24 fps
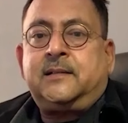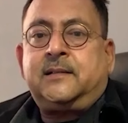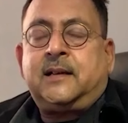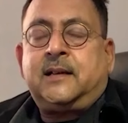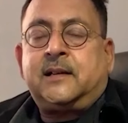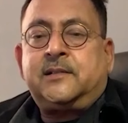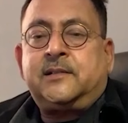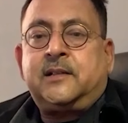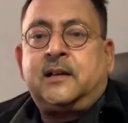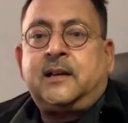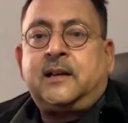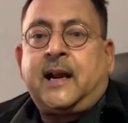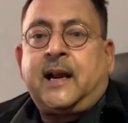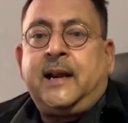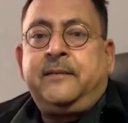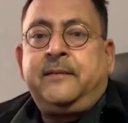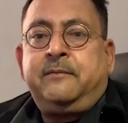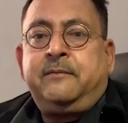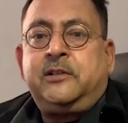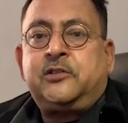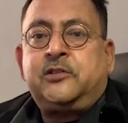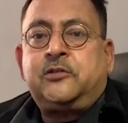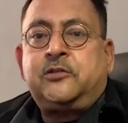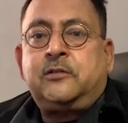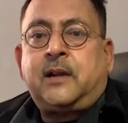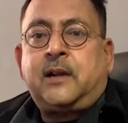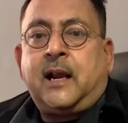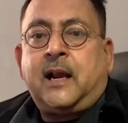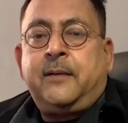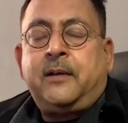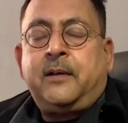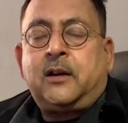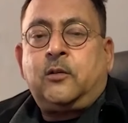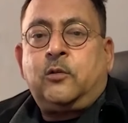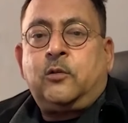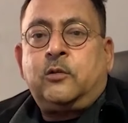that's the time we should have
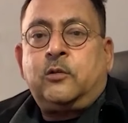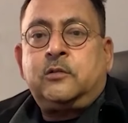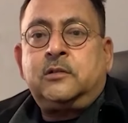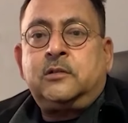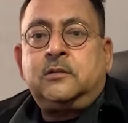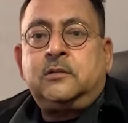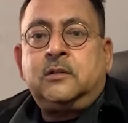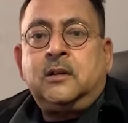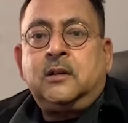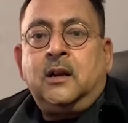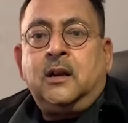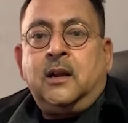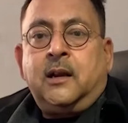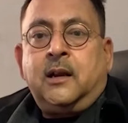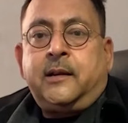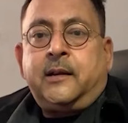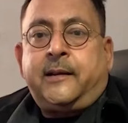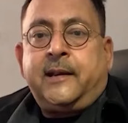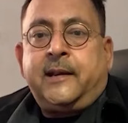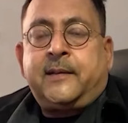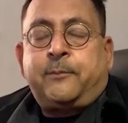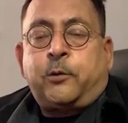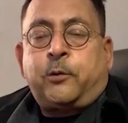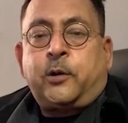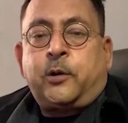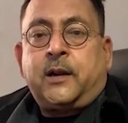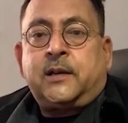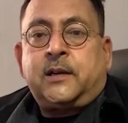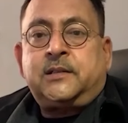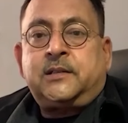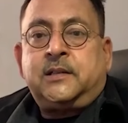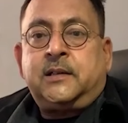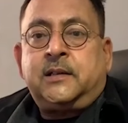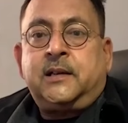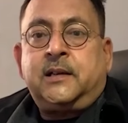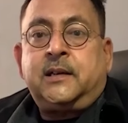our own cake
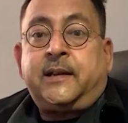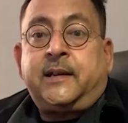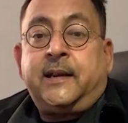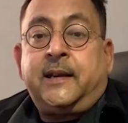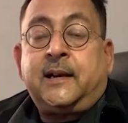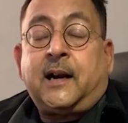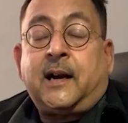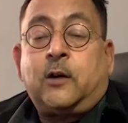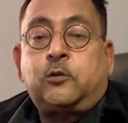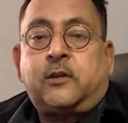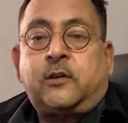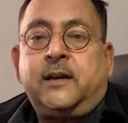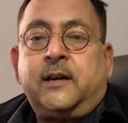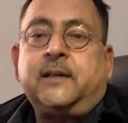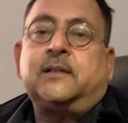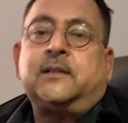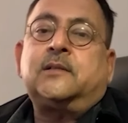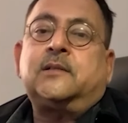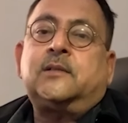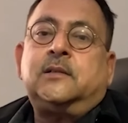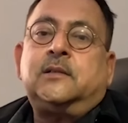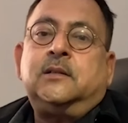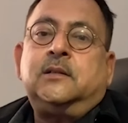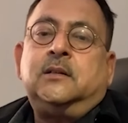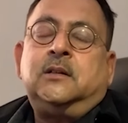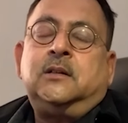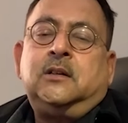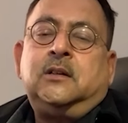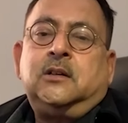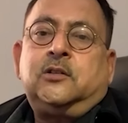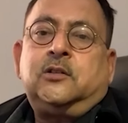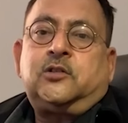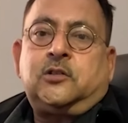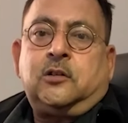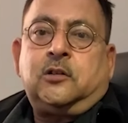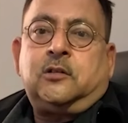production, cake outlets.
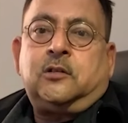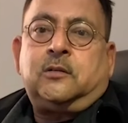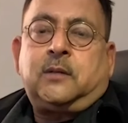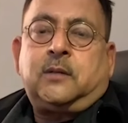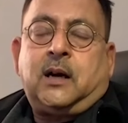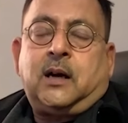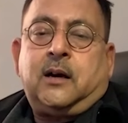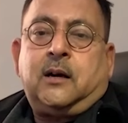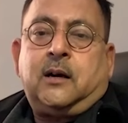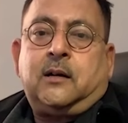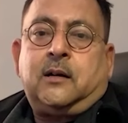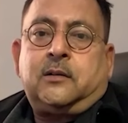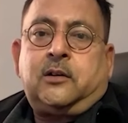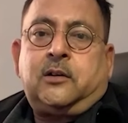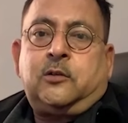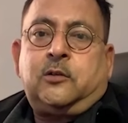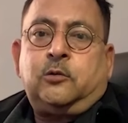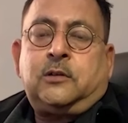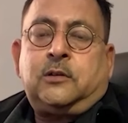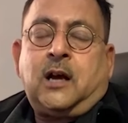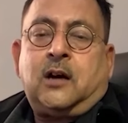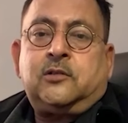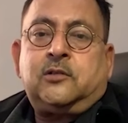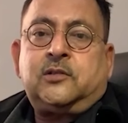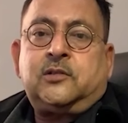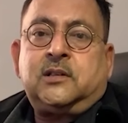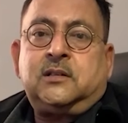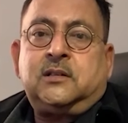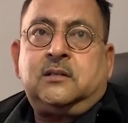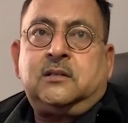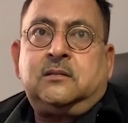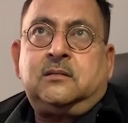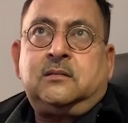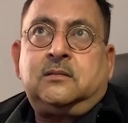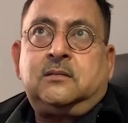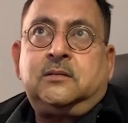So uh,
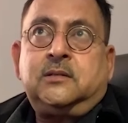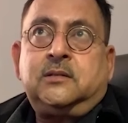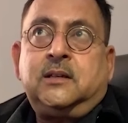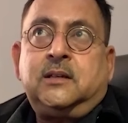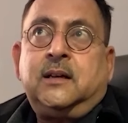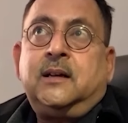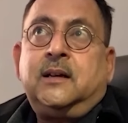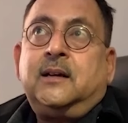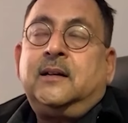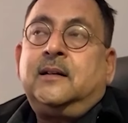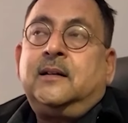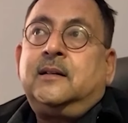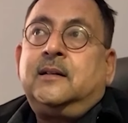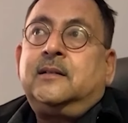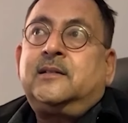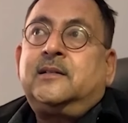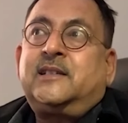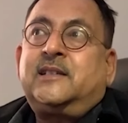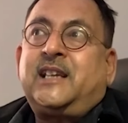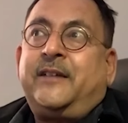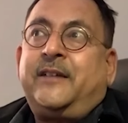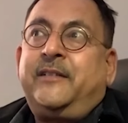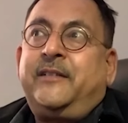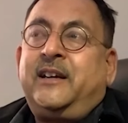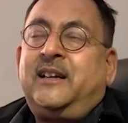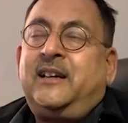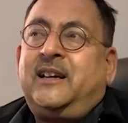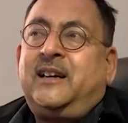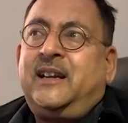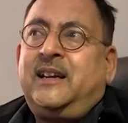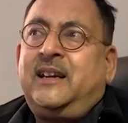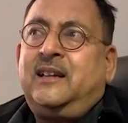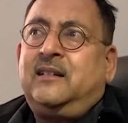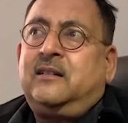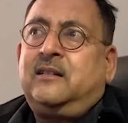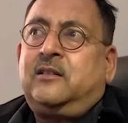twenty
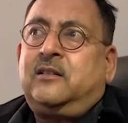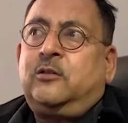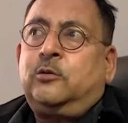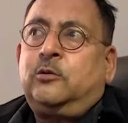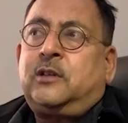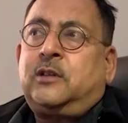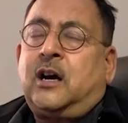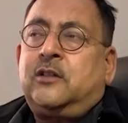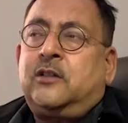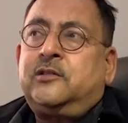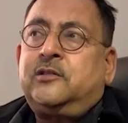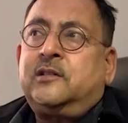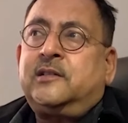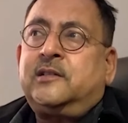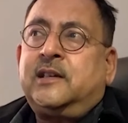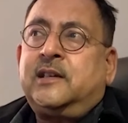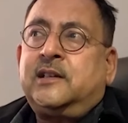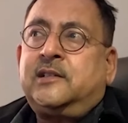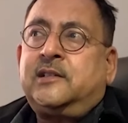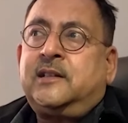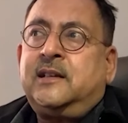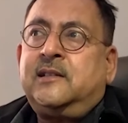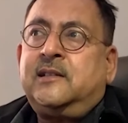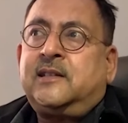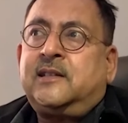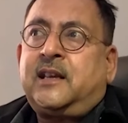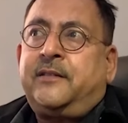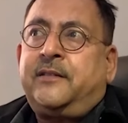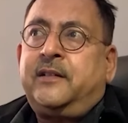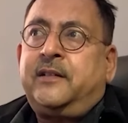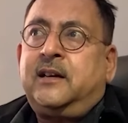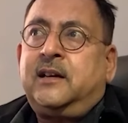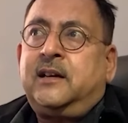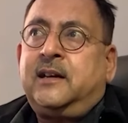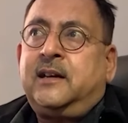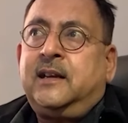seventeen, twenty sixteen
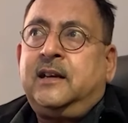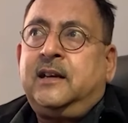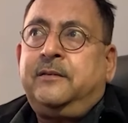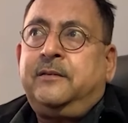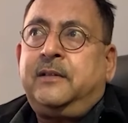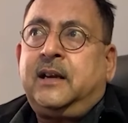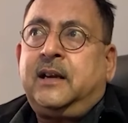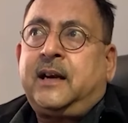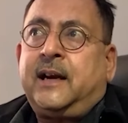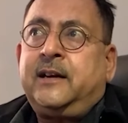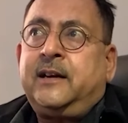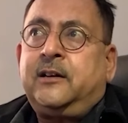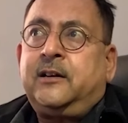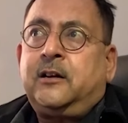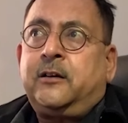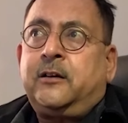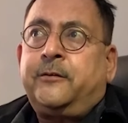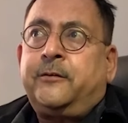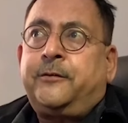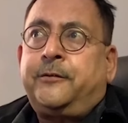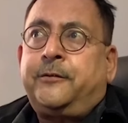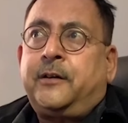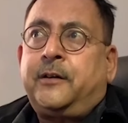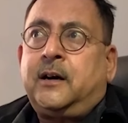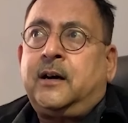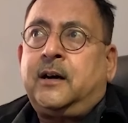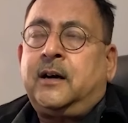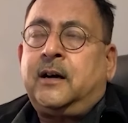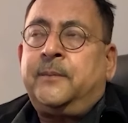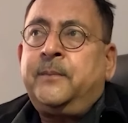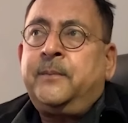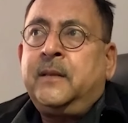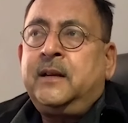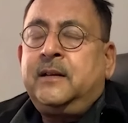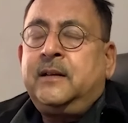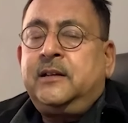seventeen, we kind of uh,
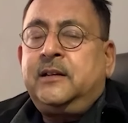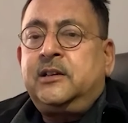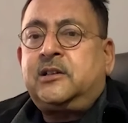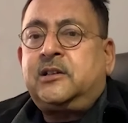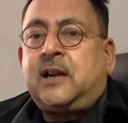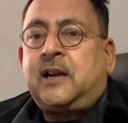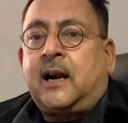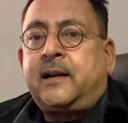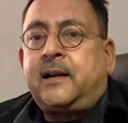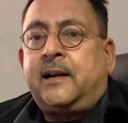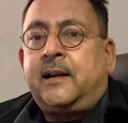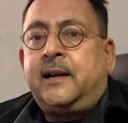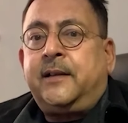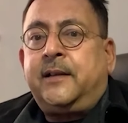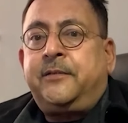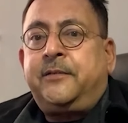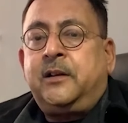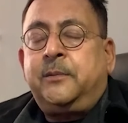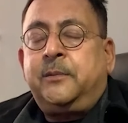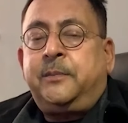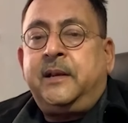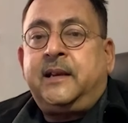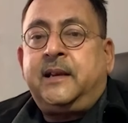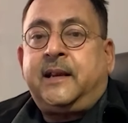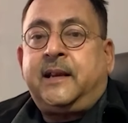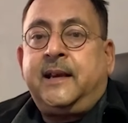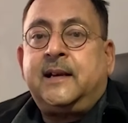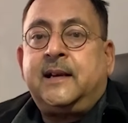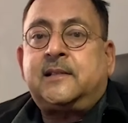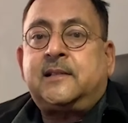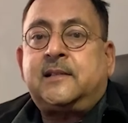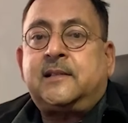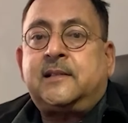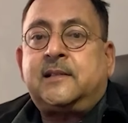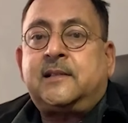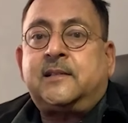we started F N P
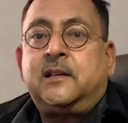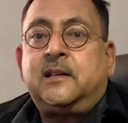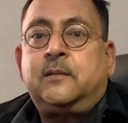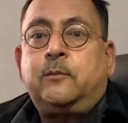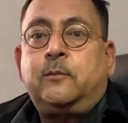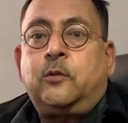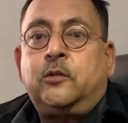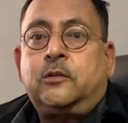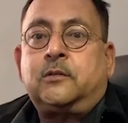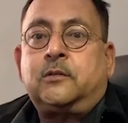Cakes and More,